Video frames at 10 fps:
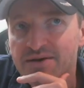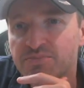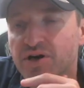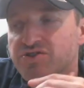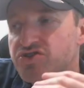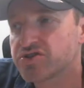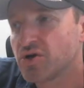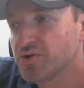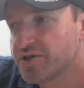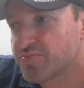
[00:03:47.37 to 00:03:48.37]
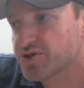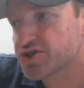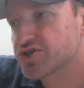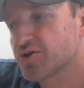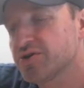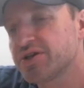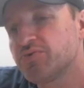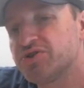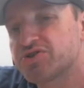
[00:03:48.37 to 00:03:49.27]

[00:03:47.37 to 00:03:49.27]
But slowly but surely, we